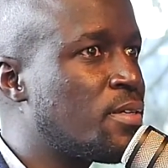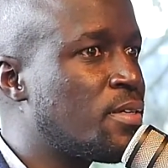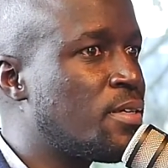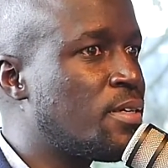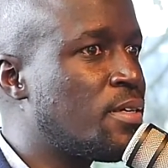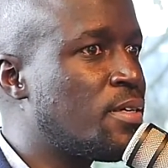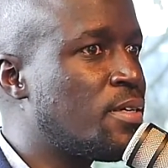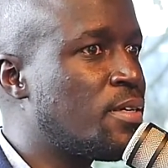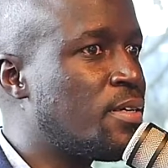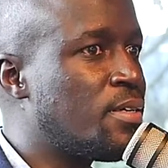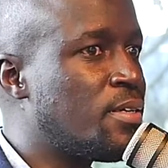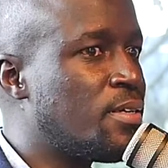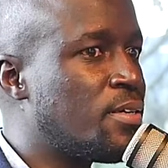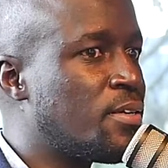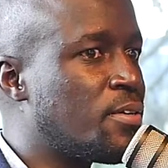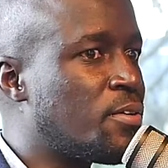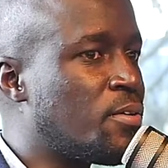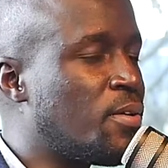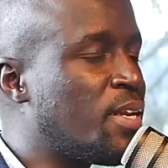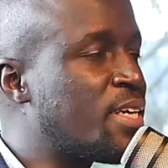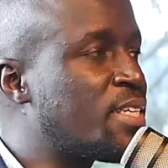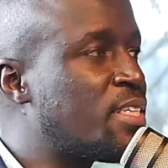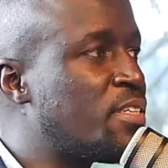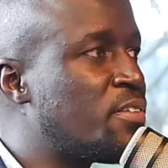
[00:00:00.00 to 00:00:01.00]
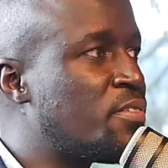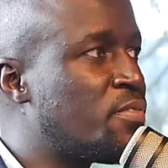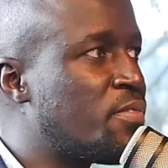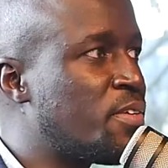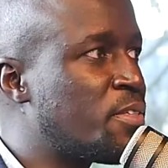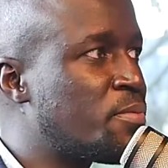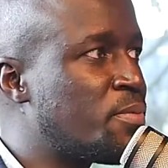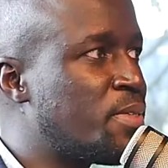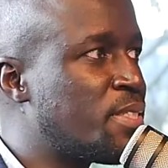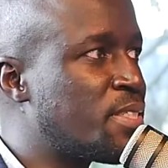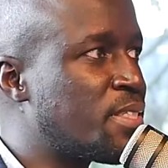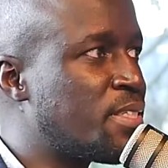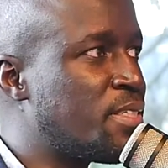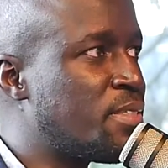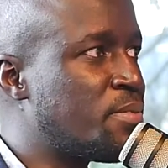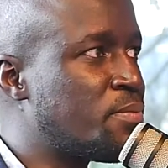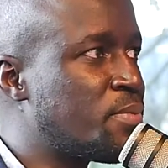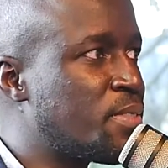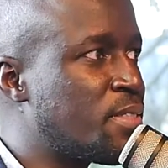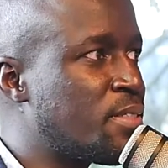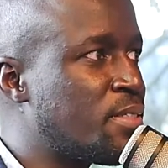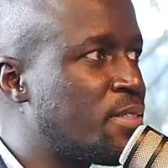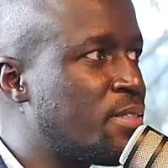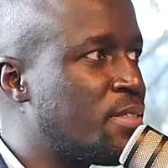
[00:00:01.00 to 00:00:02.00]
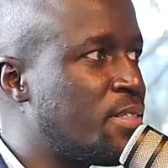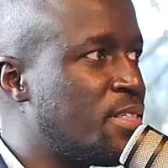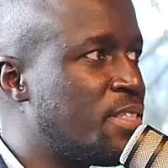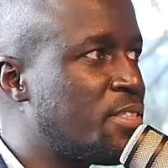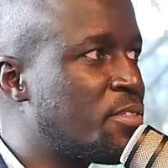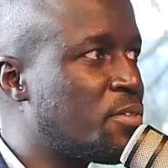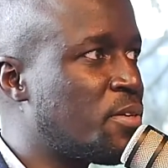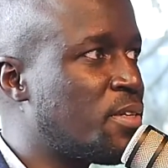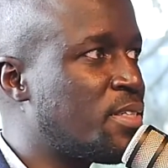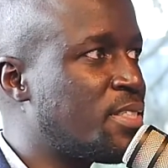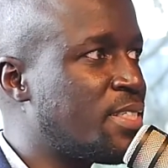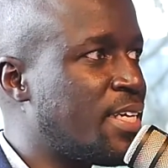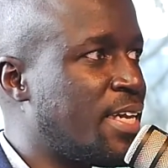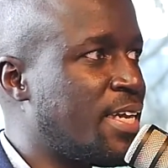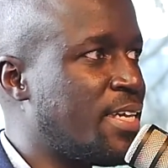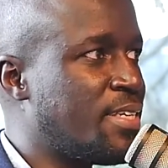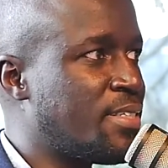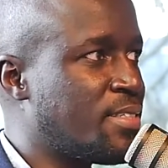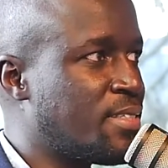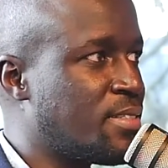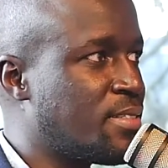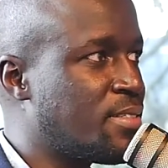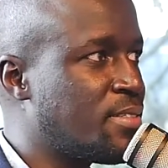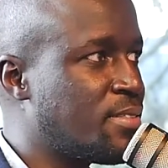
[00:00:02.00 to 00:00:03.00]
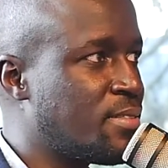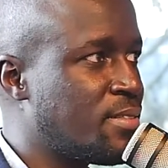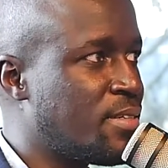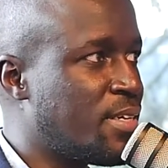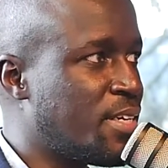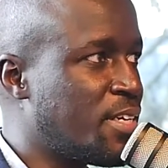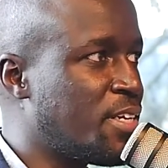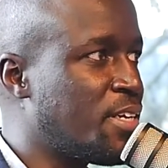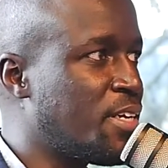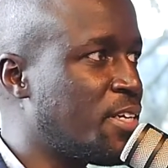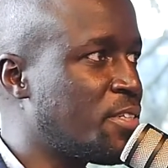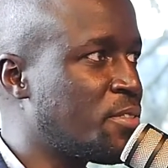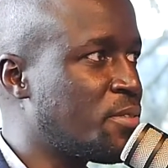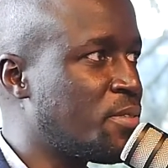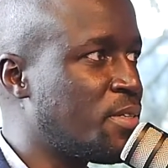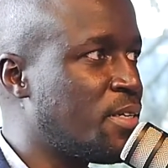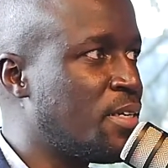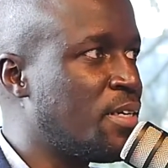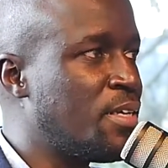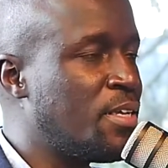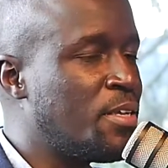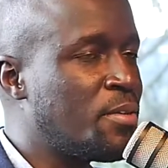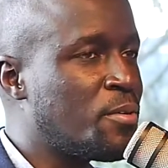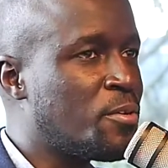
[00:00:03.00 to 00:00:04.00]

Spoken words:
collective investment schemes, digital CIS regulation,